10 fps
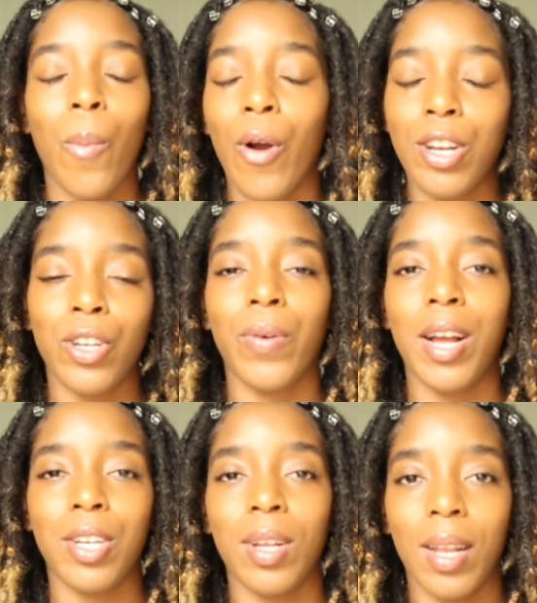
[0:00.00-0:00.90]

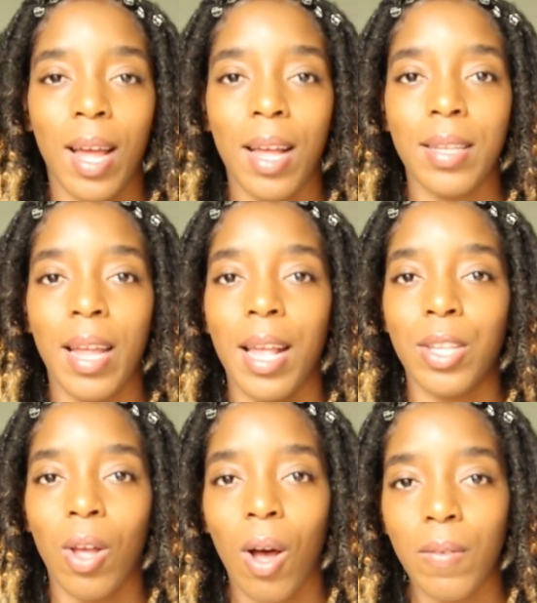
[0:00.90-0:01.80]
Moisturize your locks
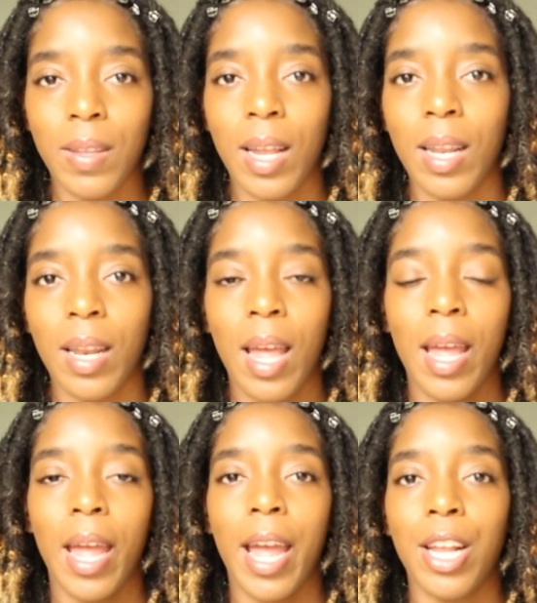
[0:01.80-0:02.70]
as often
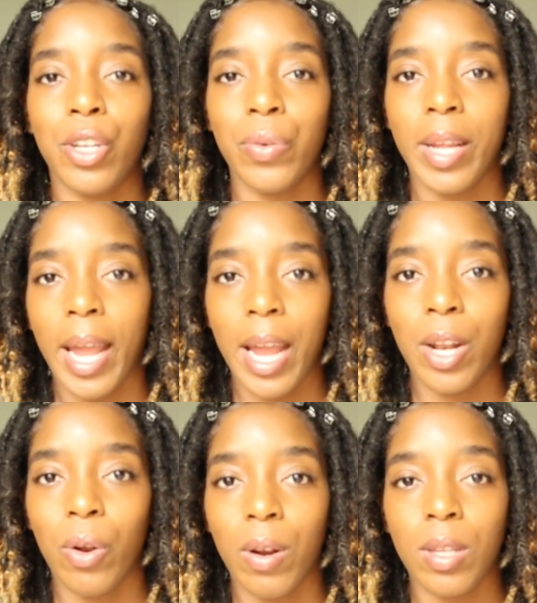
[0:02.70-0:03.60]
as you
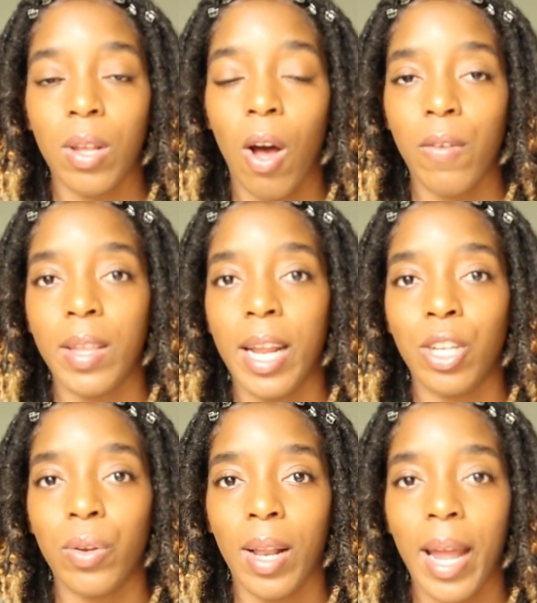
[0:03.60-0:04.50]
can or as often
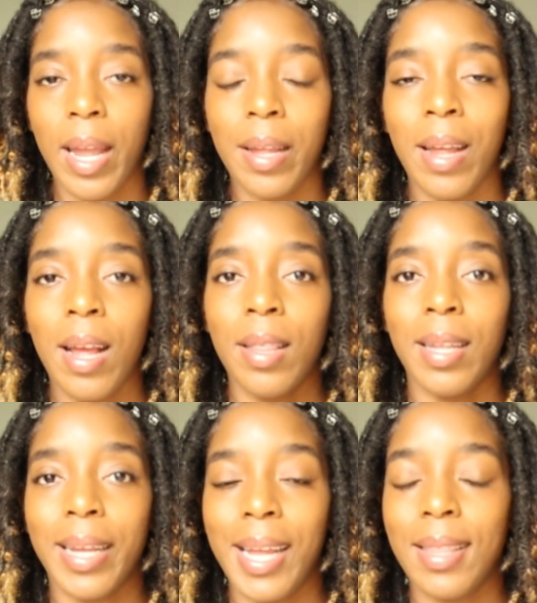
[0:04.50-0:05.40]
as you like.
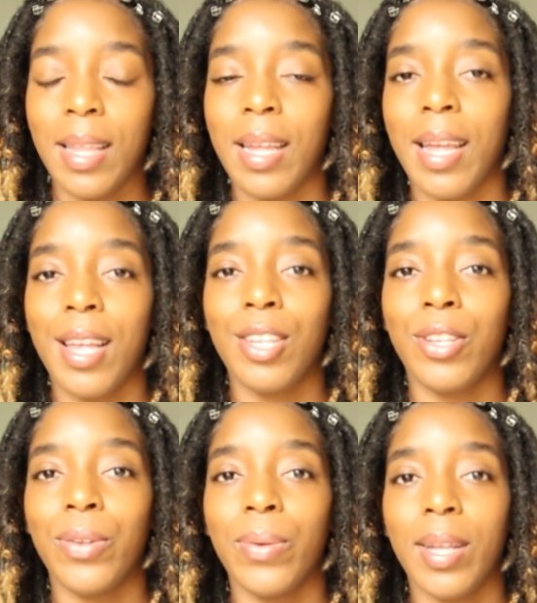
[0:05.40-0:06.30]
The key thing
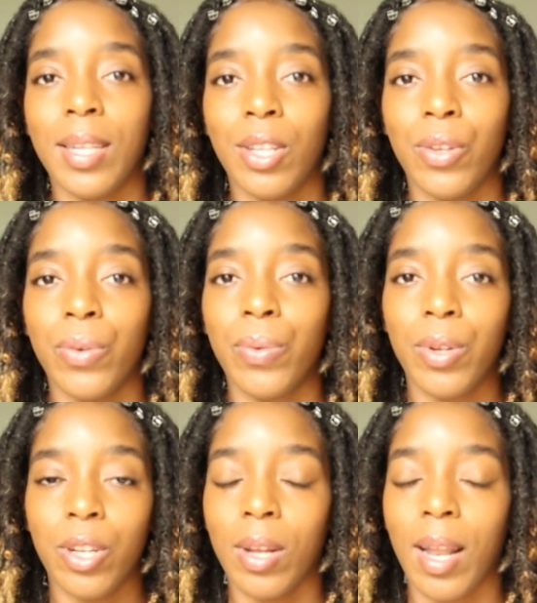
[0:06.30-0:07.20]
is to listen to
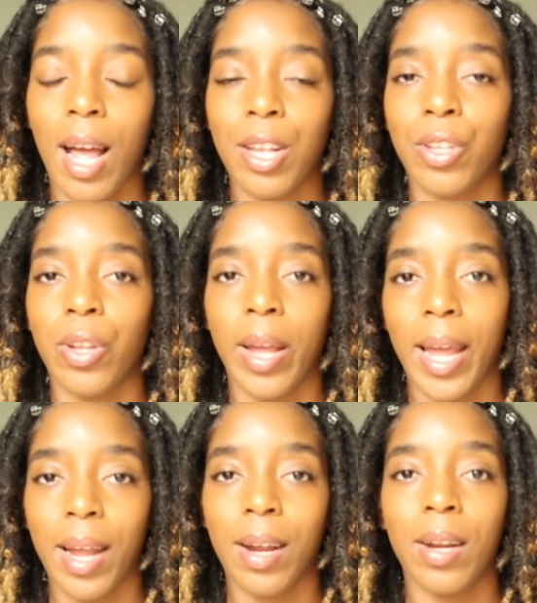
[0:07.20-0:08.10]
your locks, your
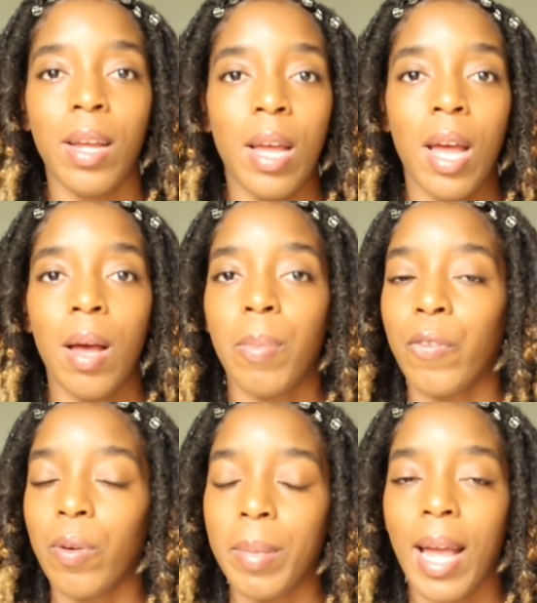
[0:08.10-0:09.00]
hair.
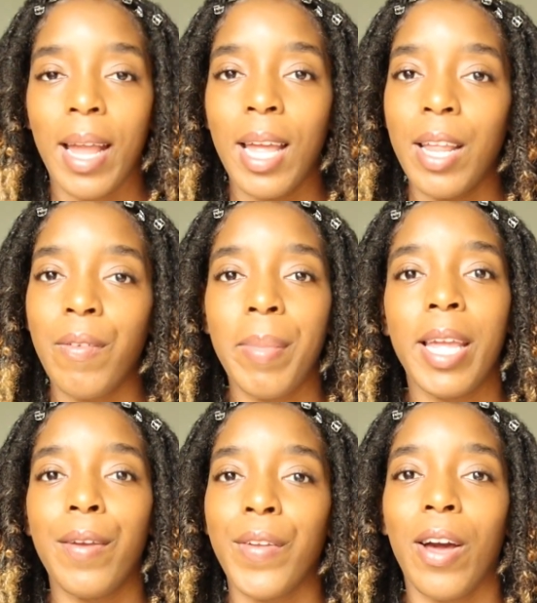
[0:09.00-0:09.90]
But for me, I can't even be
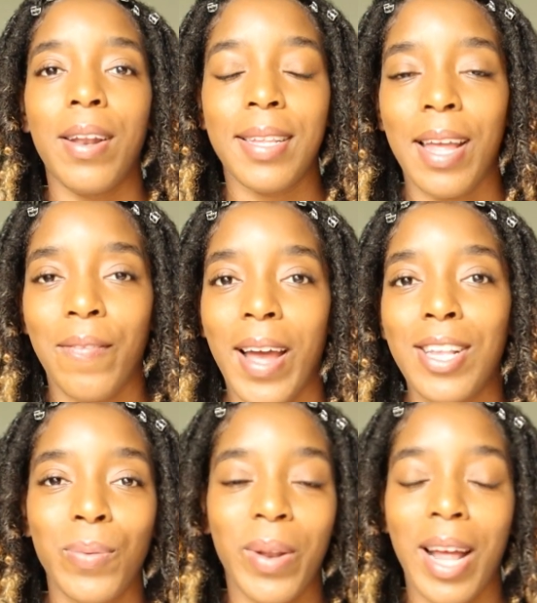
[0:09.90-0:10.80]
giving y'all this
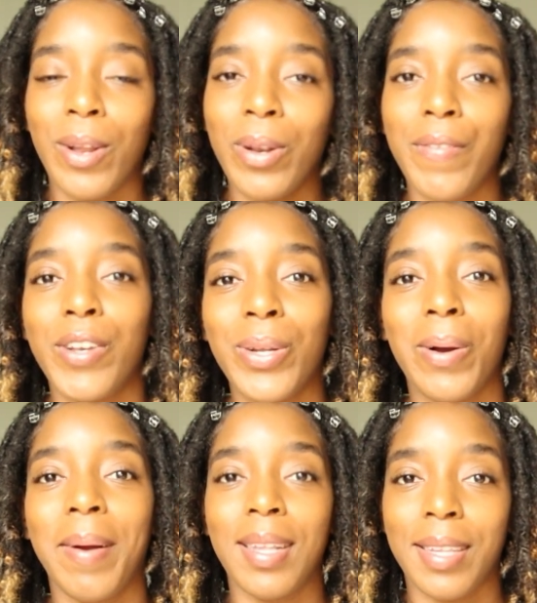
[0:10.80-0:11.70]
advice when I don't even do
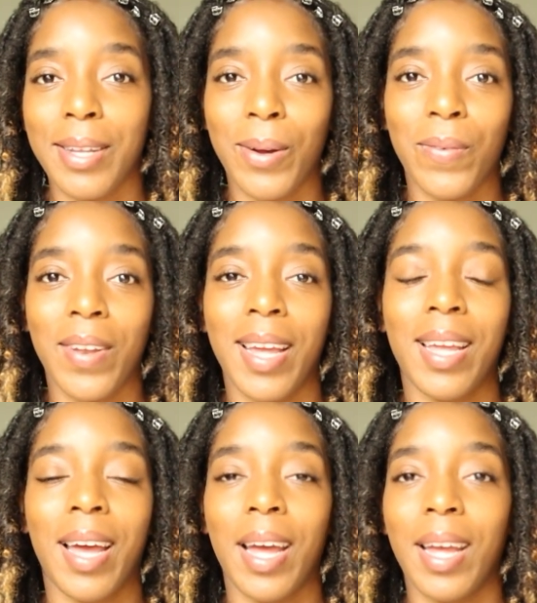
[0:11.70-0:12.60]
it myself.
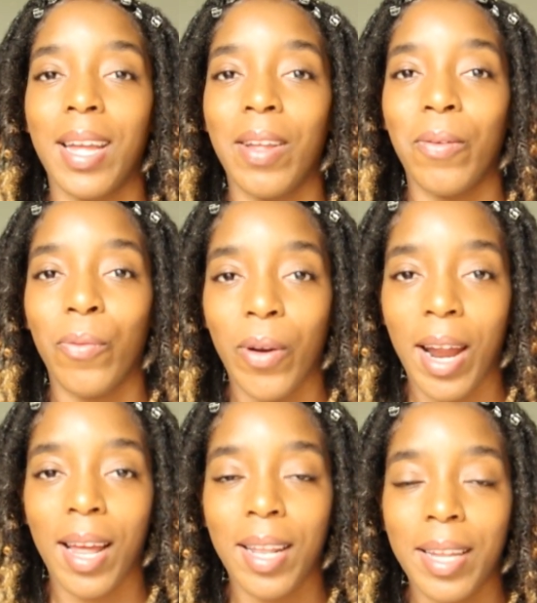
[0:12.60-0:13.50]
Like, I
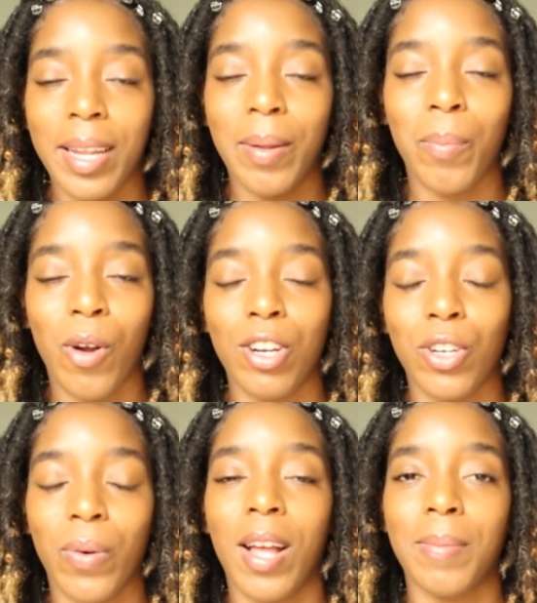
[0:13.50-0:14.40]
rarely
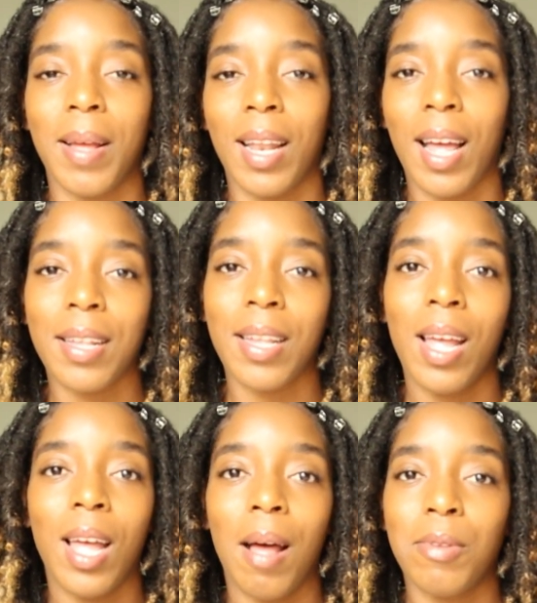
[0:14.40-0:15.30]
moisturize my locks.
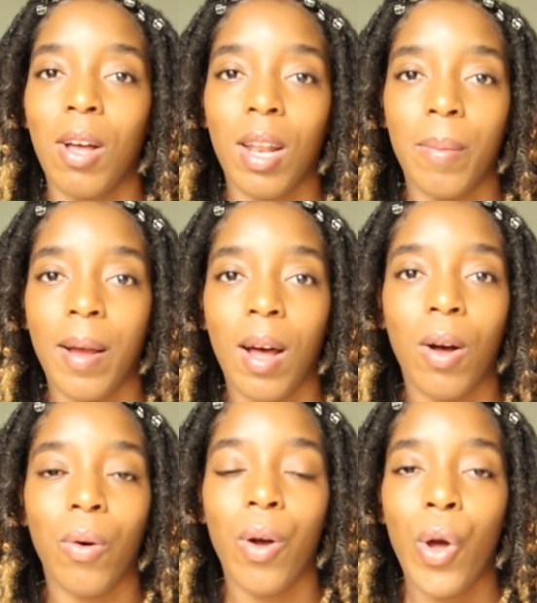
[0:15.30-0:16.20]
I'm talking
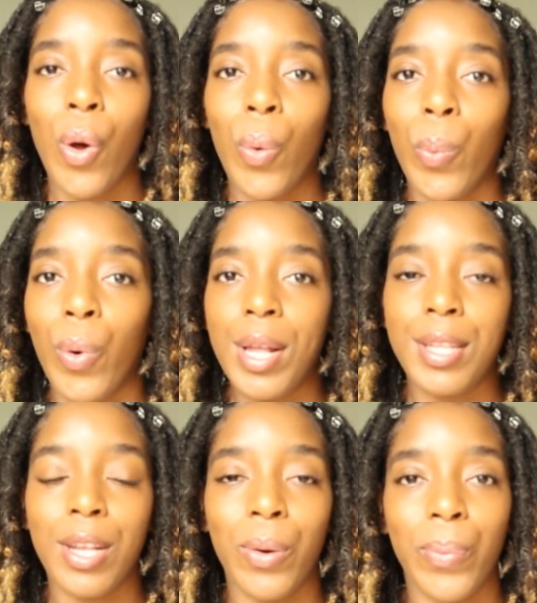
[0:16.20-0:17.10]
about
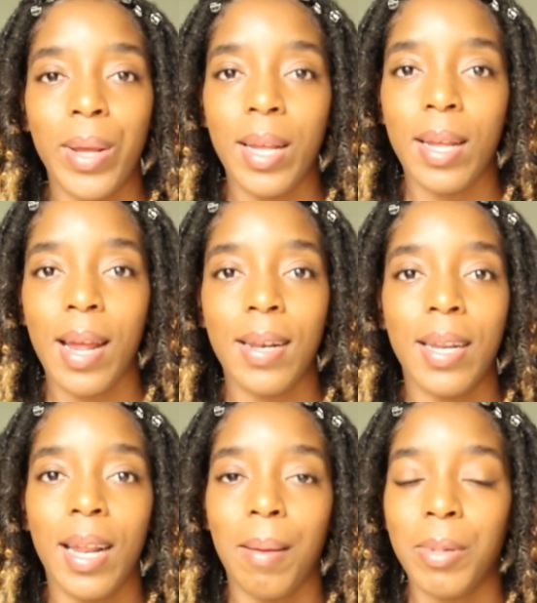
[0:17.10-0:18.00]
once a week and
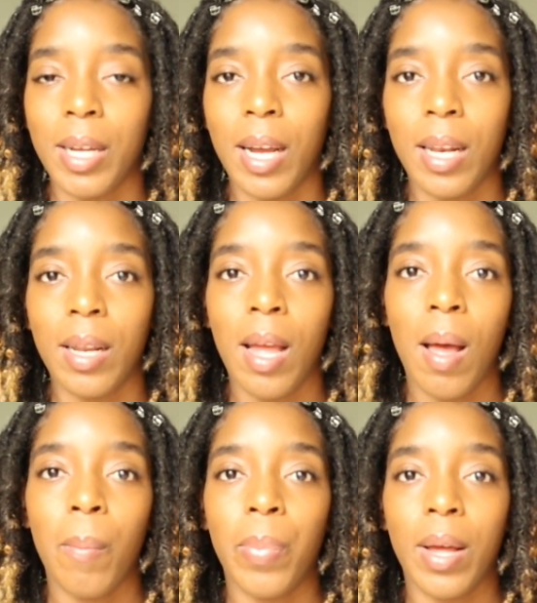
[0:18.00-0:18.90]
then I'm done.
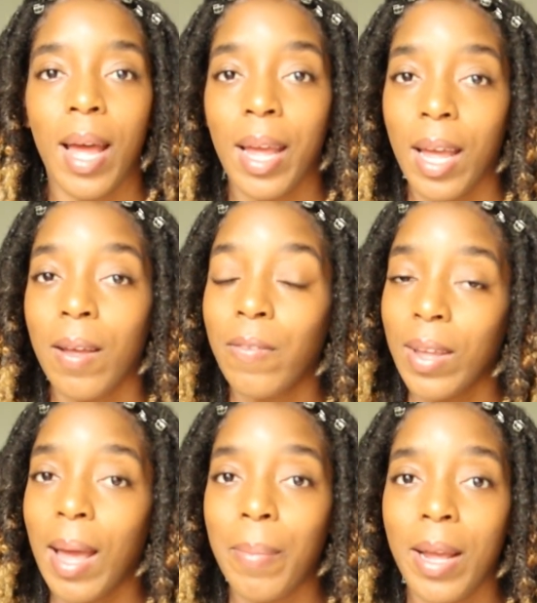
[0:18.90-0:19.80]
But I have
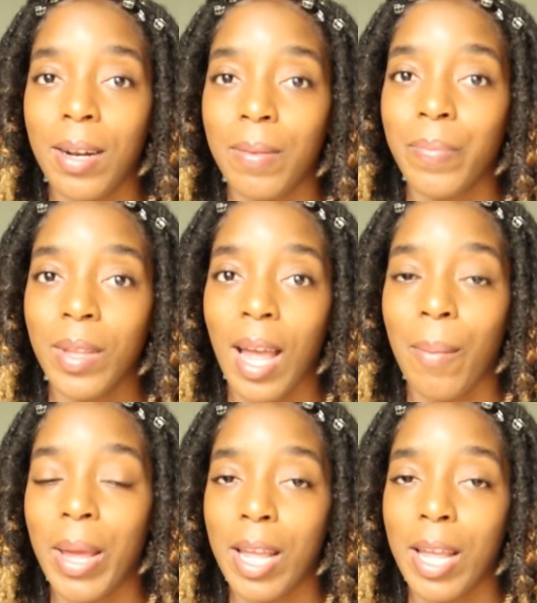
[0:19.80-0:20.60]
got better. I'm